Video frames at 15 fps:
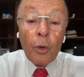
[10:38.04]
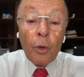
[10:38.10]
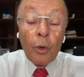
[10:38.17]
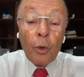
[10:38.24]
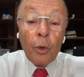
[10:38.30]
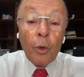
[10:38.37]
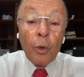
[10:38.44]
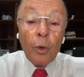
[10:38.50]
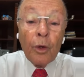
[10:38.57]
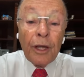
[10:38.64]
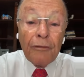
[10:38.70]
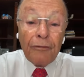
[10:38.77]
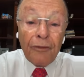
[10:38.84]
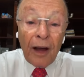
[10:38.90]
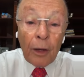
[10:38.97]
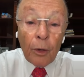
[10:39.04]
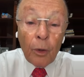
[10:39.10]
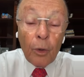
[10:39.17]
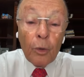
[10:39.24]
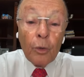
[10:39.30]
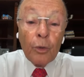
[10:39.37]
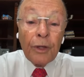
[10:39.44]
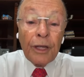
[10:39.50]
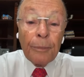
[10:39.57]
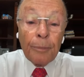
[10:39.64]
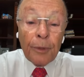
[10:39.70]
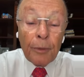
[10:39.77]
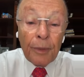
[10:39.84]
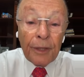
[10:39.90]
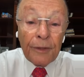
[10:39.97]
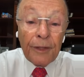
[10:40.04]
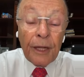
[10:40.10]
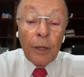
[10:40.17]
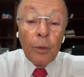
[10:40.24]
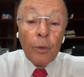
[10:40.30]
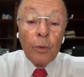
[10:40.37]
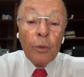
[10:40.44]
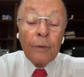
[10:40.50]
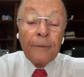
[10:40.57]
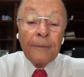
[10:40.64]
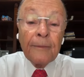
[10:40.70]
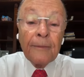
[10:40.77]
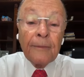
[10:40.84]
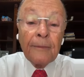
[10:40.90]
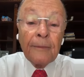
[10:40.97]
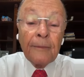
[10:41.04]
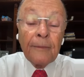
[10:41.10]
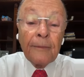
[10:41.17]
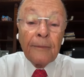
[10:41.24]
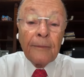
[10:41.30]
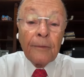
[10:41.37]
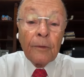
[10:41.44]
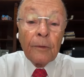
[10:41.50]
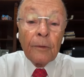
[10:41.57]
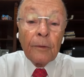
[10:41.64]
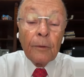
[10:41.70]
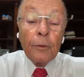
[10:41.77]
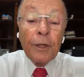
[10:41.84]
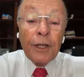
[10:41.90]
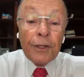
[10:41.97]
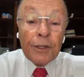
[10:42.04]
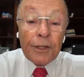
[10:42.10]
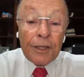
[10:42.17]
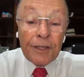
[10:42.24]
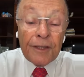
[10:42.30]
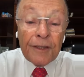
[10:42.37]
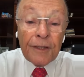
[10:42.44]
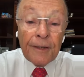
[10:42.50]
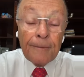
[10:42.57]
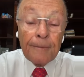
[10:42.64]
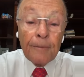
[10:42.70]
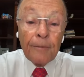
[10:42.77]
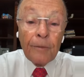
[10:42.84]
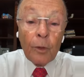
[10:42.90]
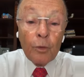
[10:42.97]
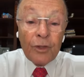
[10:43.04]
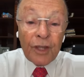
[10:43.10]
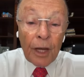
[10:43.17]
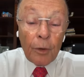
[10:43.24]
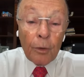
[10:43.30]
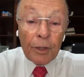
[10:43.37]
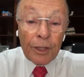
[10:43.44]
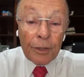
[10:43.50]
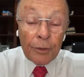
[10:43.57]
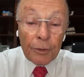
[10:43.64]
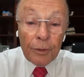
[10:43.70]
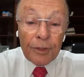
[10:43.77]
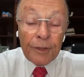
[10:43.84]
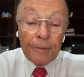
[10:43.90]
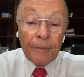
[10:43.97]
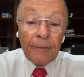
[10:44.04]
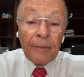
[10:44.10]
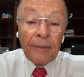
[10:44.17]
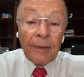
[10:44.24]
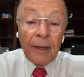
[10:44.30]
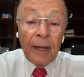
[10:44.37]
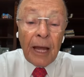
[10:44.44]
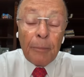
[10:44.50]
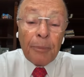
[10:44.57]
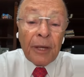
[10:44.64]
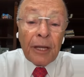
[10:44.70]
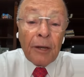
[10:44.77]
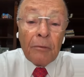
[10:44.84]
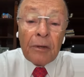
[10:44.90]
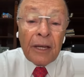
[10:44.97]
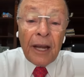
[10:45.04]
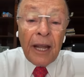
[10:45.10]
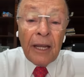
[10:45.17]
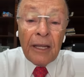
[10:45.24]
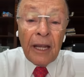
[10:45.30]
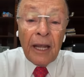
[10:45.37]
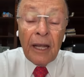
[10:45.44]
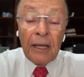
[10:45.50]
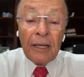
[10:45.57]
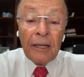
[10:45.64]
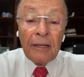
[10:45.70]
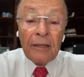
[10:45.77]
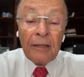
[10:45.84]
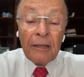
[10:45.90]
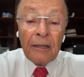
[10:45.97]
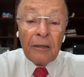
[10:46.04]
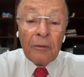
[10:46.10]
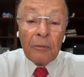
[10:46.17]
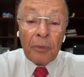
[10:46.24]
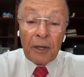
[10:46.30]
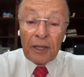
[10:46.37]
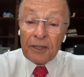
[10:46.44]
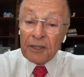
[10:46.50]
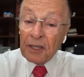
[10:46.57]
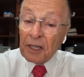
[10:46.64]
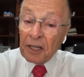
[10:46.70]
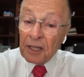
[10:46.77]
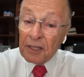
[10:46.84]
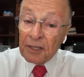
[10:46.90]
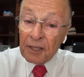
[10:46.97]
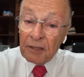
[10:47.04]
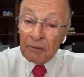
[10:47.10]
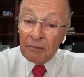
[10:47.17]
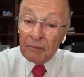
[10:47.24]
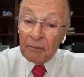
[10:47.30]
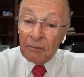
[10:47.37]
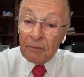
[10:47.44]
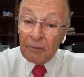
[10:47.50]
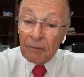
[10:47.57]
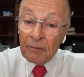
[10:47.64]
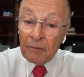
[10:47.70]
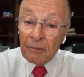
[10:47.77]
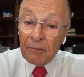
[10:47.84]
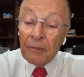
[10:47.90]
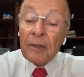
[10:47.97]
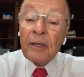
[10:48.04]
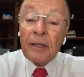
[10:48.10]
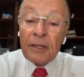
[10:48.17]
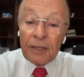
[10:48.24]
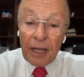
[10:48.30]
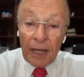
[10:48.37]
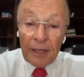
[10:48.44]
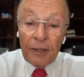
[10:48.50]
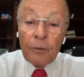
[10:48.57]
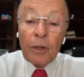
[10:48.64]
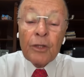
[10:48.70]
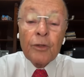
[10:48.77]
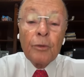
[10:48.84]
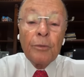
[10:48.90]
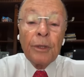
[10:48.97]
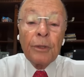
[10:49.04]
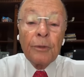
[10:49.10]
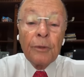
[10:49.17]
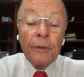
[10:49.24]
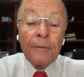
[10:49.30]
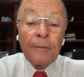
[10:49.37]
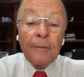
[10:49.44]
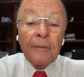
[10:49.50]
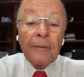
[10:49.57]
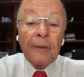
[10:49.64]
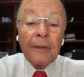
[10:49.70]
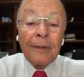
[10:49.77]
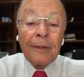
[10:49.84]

And if they do not want to make a commitment to the one who spoke, who promised, who said these words, the Lord Jesus, it's because they don't believe in him. Because if they did,